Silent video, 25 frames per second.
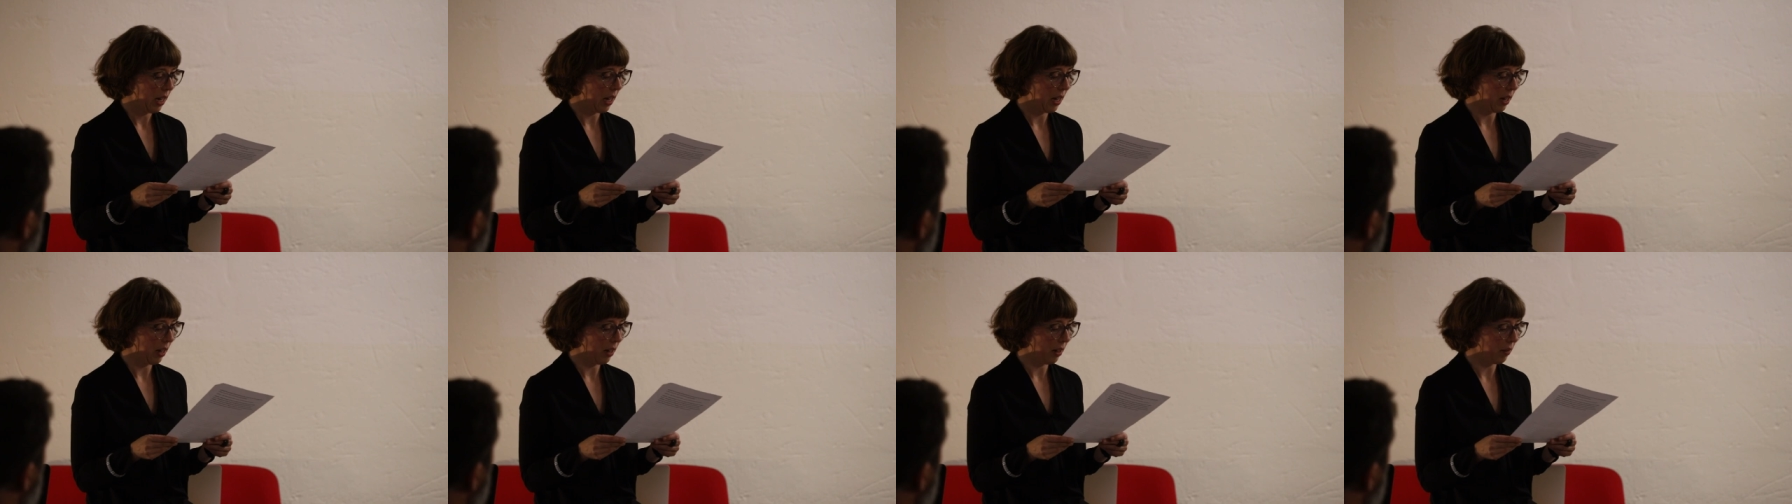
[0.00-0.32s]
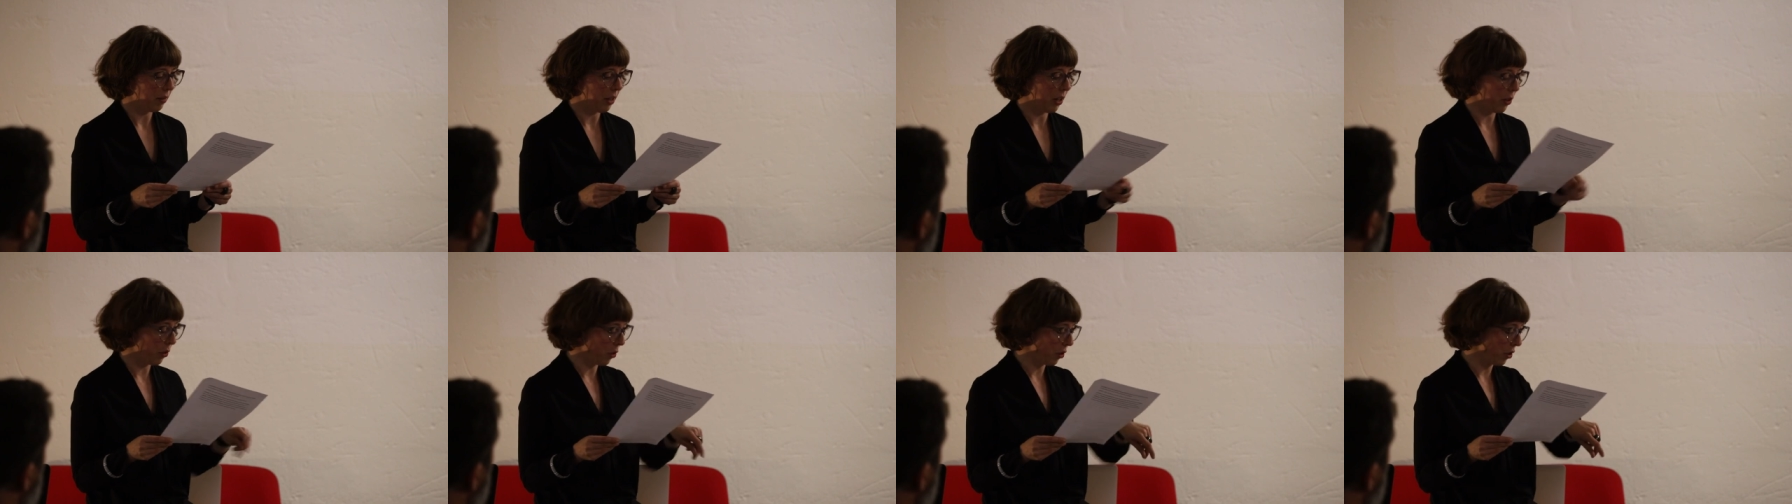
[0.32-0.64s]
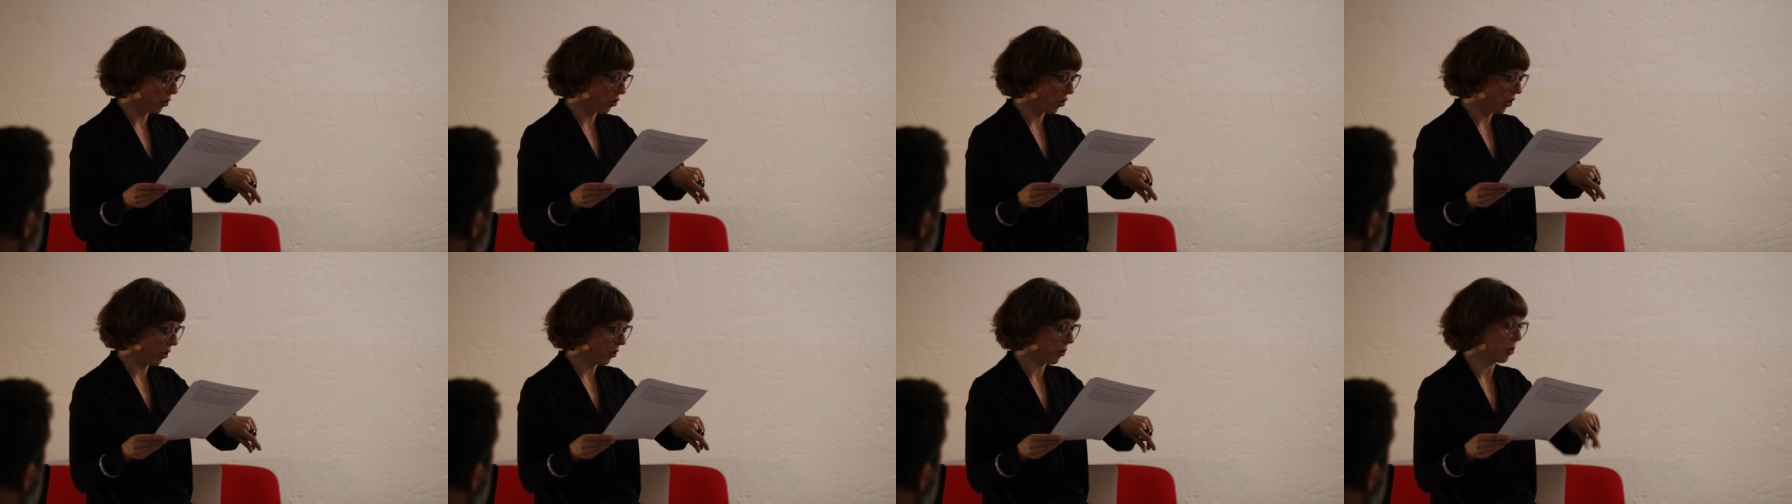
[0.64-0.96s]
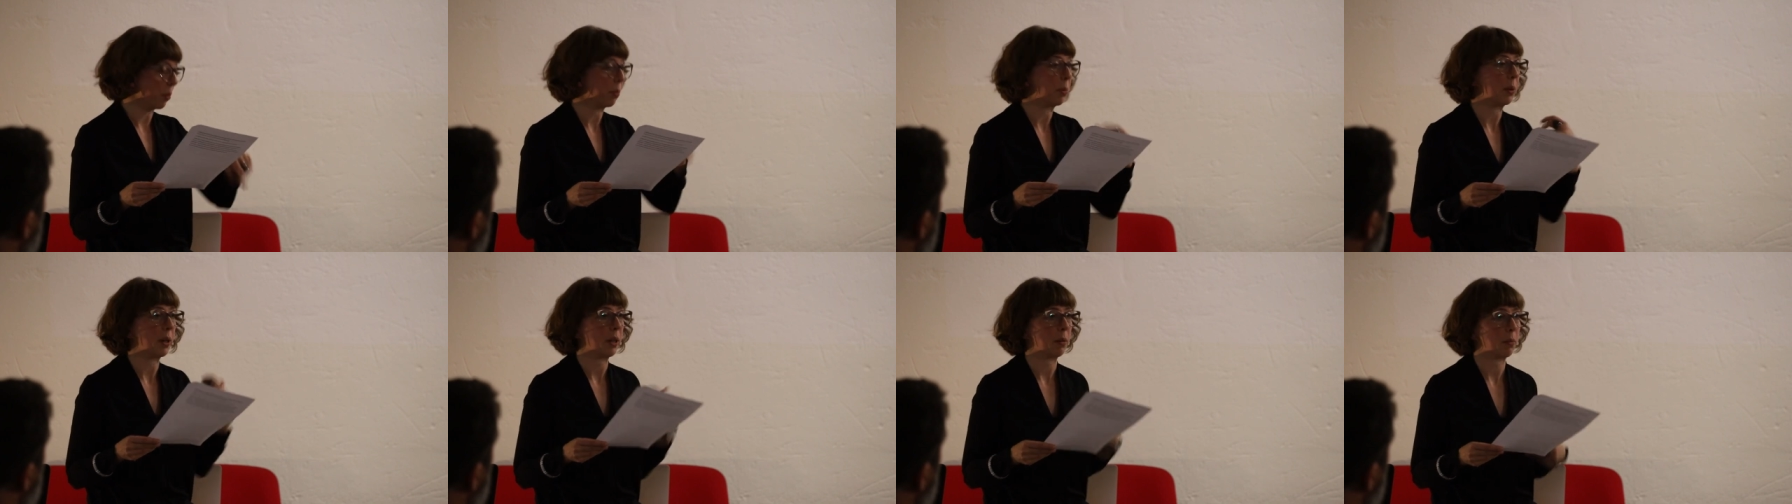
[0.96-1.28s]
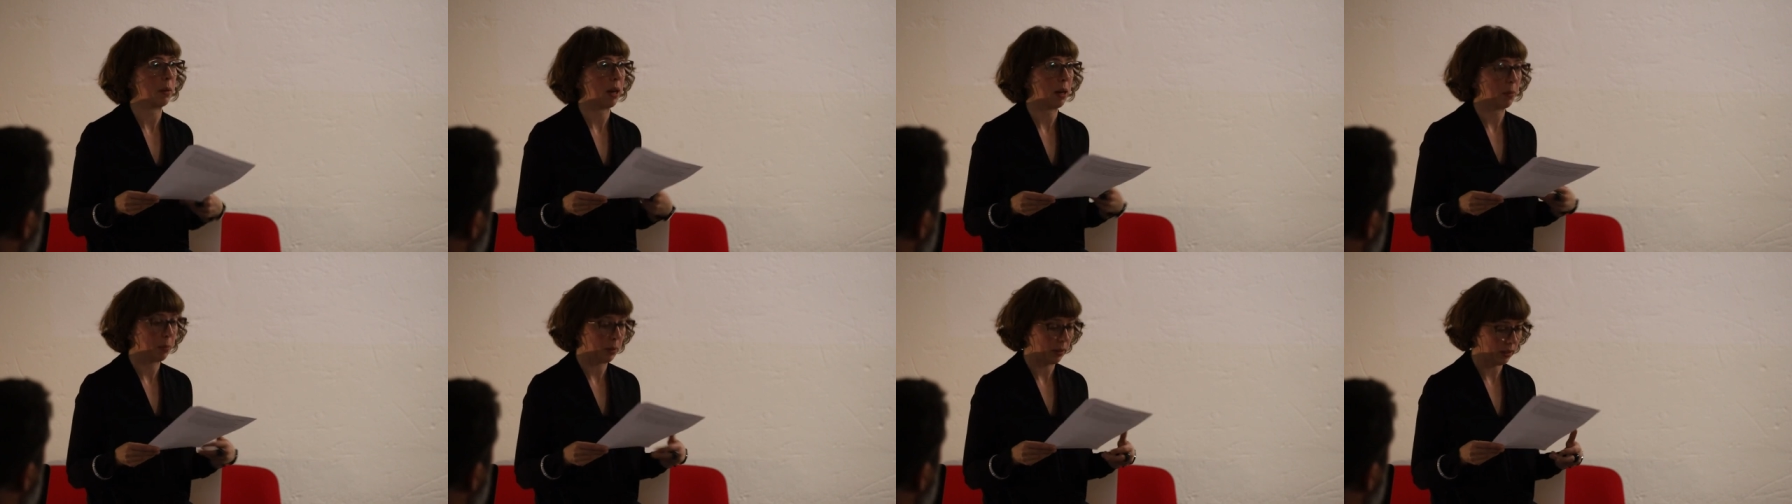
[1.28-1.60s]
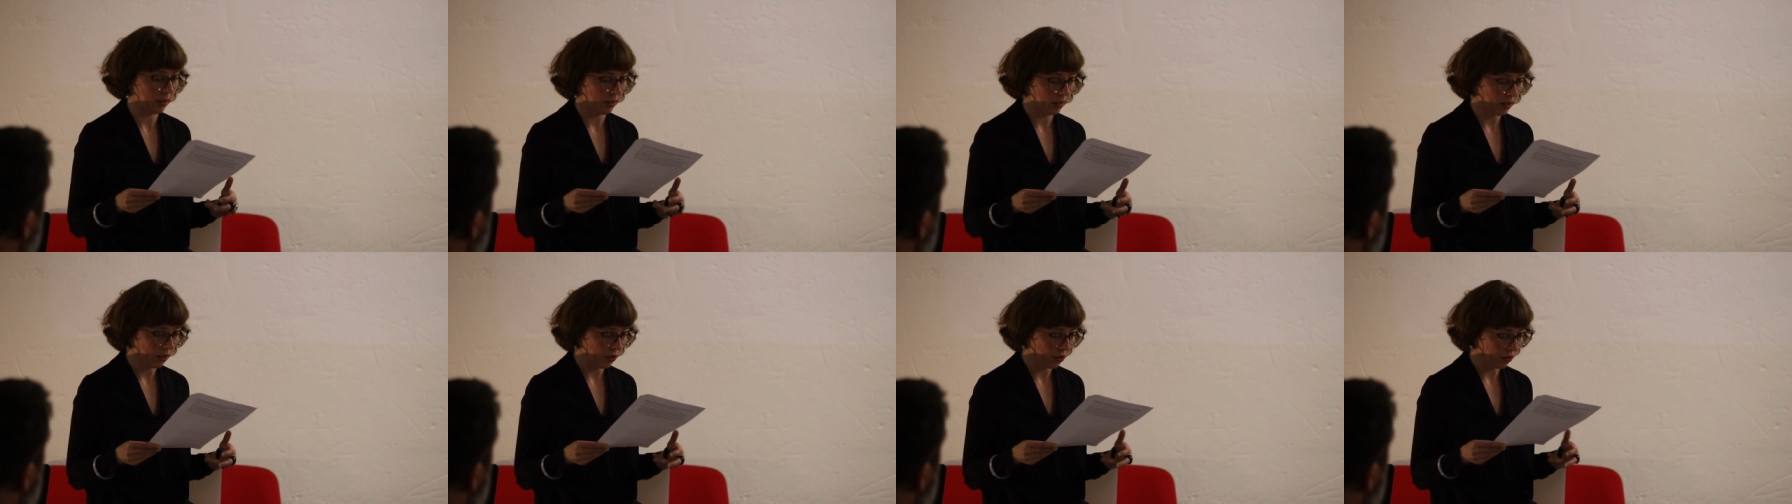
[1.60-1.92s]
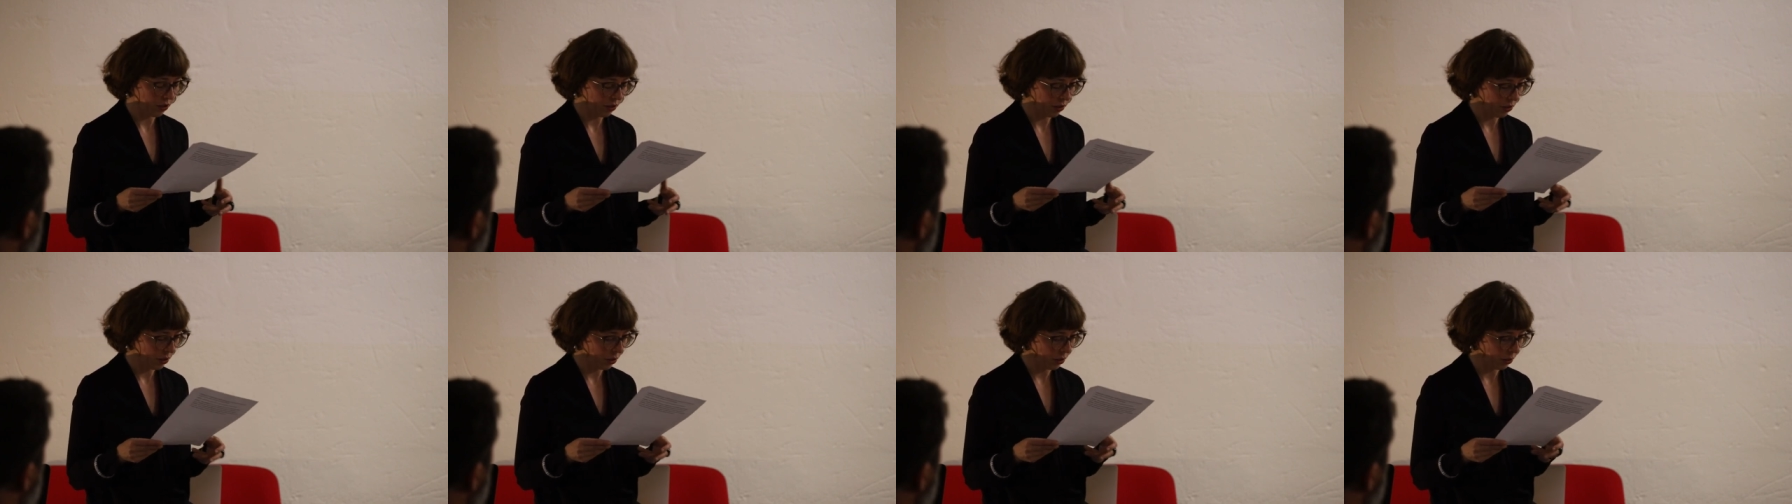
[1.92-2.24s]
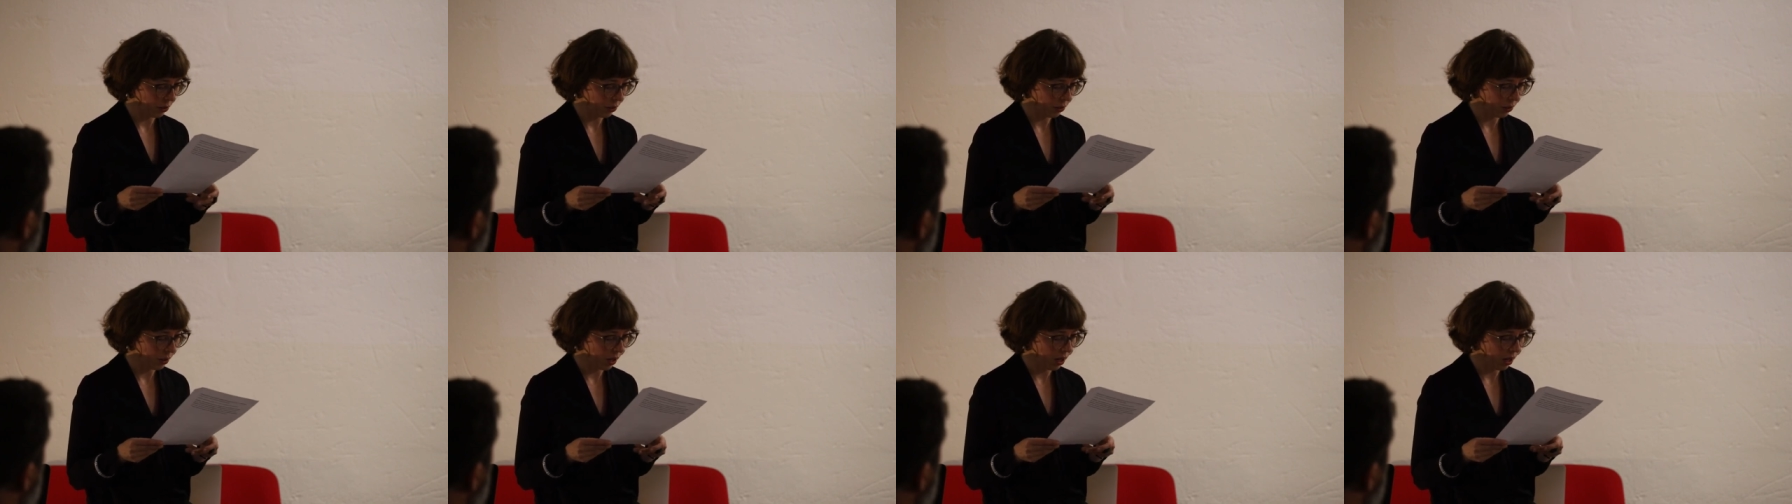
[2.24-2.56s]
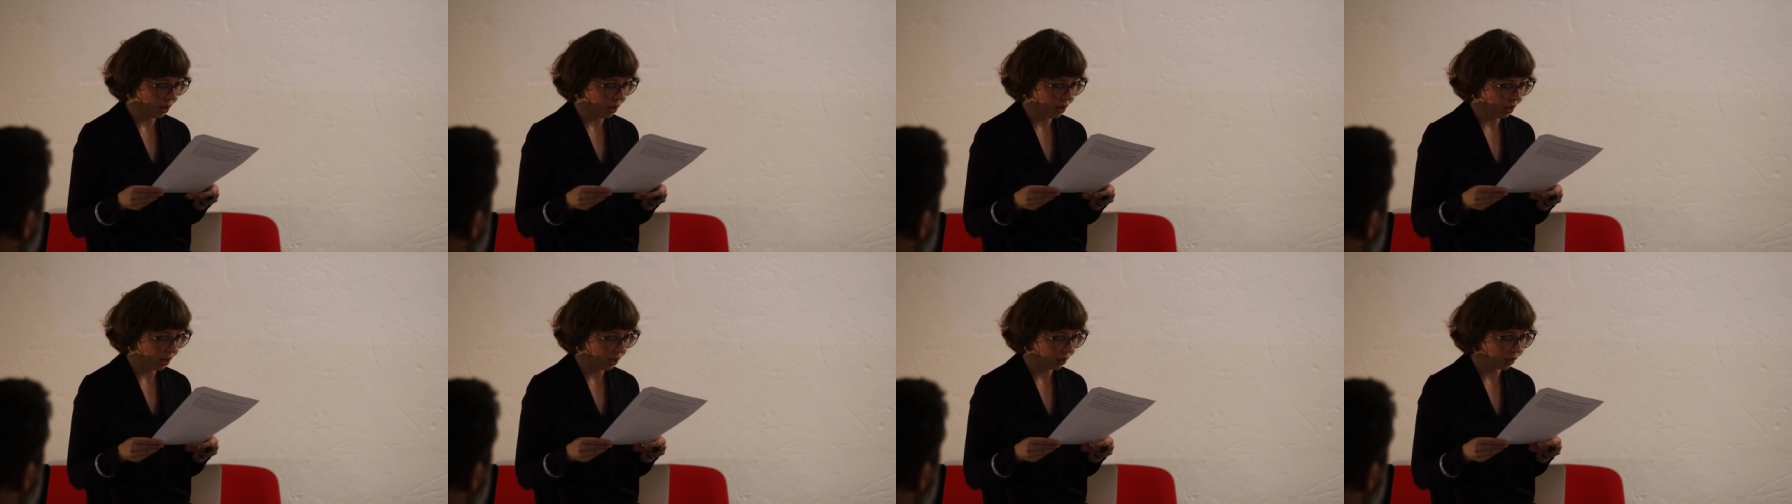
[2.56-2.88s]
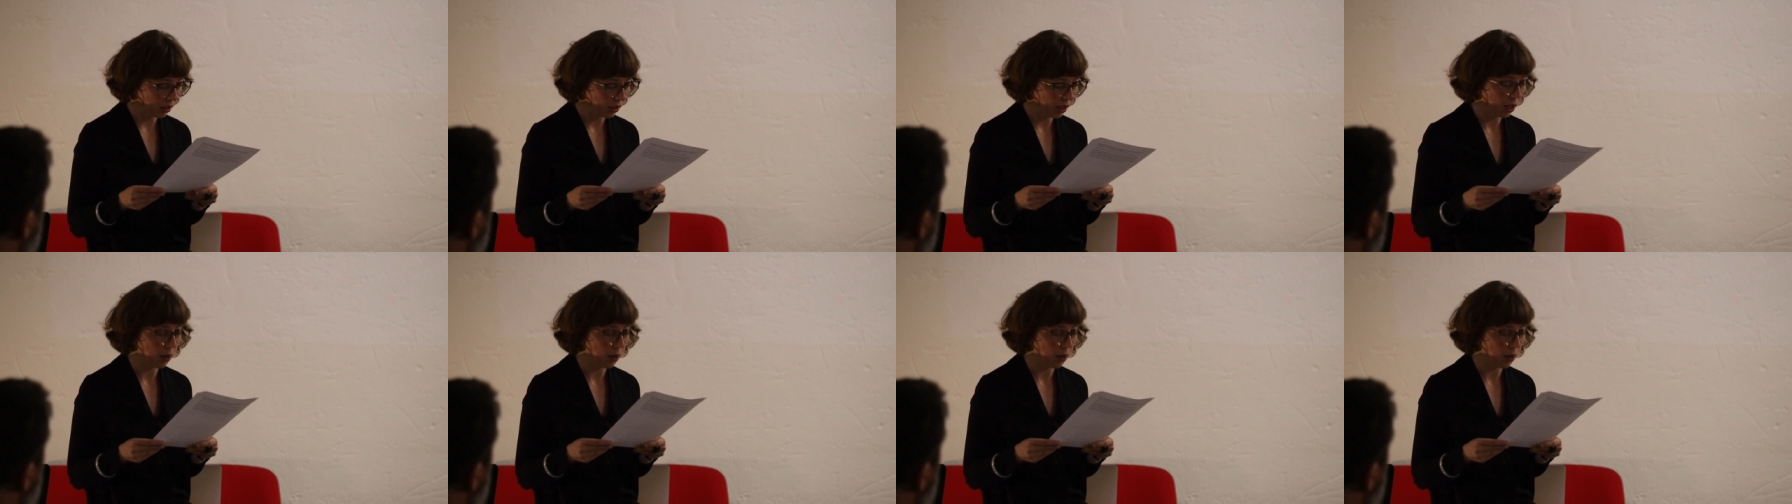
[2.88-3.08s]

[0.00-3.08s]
Uh, in order just to bring my presentation to uh,